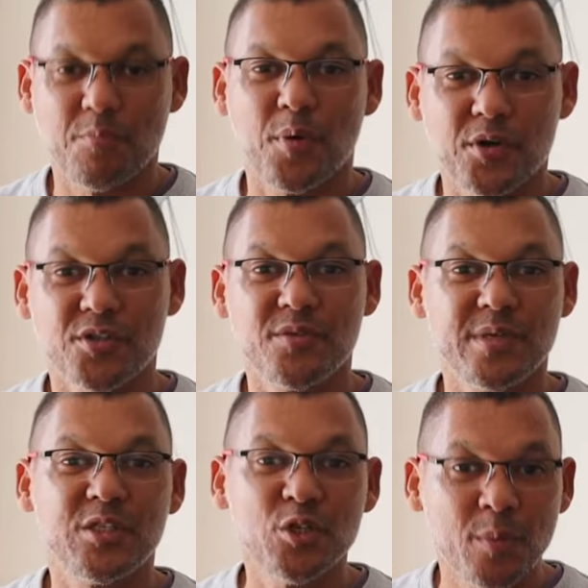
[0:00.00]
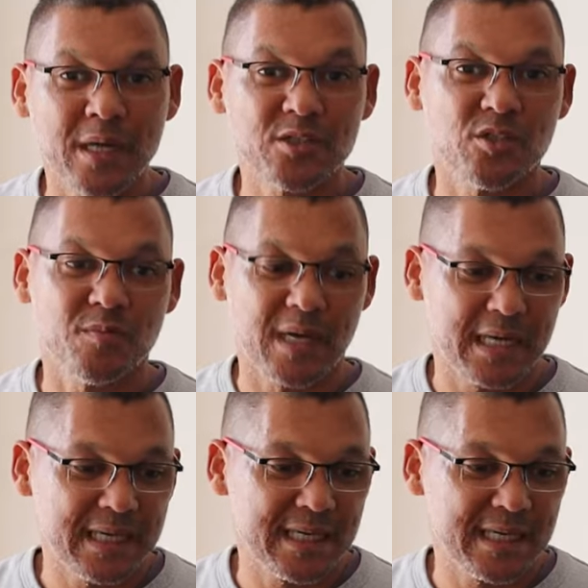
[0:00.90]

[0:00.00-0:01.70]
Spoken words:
bothering me too much in my run.